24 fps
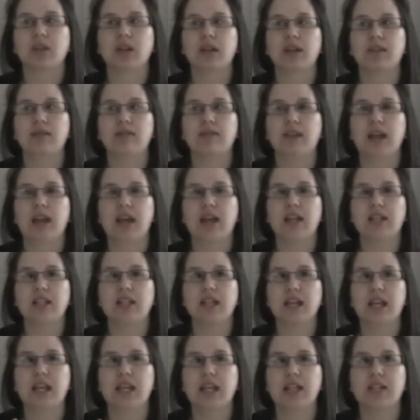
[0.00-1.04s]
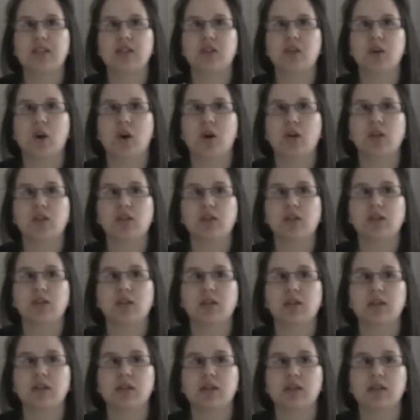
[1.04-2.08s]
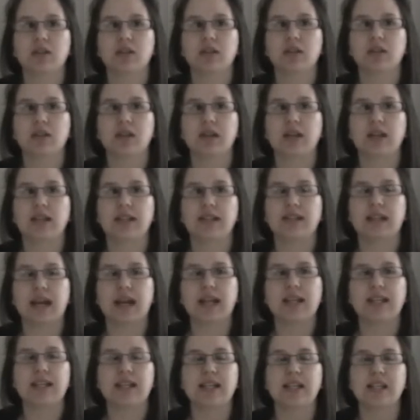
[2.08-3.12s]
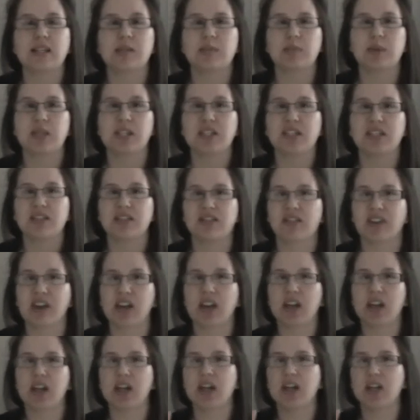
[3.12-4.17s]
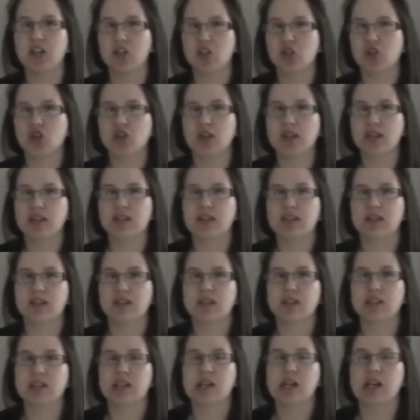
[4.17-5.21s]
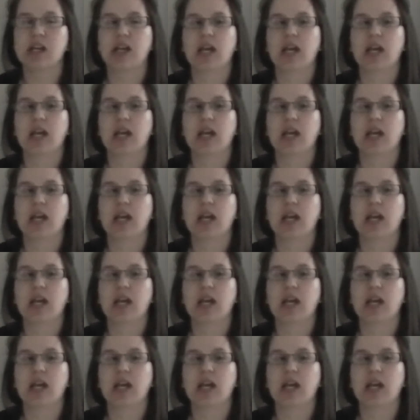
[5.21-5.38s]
in that he's starting to get specific interests.